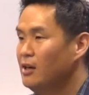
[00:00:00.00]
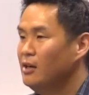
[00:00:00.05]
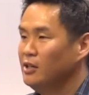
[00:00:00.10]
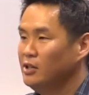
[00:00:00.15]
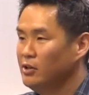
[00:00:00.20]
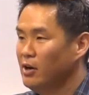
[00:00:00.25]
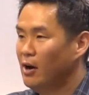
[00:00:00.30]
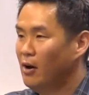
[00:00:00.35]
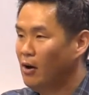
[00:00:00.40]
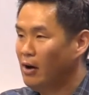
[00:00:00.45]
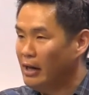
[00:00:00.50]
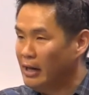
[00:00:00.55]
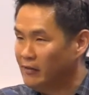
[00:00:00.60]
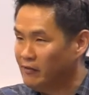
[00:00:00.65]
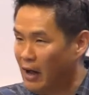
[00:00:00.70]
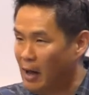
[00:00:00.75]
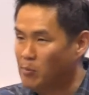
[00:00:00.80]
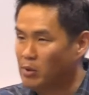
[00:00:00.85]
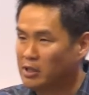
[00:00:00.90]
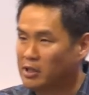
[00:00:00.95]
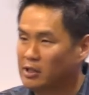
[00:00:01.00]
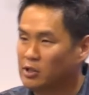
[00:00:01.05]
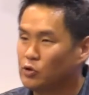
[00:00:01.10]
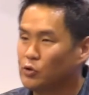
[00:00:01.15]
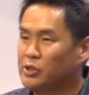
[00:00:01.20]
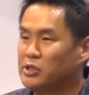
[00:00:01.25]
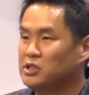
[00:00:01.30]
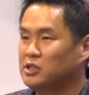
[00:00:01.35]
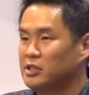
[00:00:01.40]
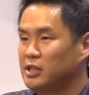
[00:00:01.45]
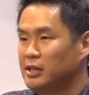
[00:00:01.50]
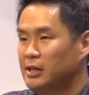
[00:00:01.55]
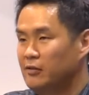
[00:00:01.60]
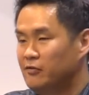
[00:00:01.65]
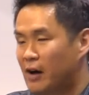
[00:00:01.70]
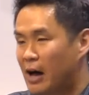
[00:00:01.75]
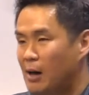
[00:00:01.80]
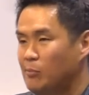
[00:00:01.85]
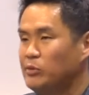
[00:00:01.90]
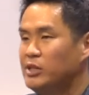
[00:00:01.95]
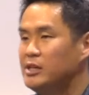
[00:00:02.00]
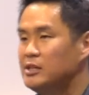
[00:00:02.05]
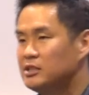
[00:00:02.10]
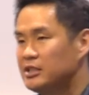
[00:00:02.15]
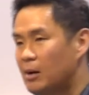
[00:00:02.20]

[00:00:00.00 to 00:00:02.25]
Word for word: You know, if I'm a good Christian, if I'm this,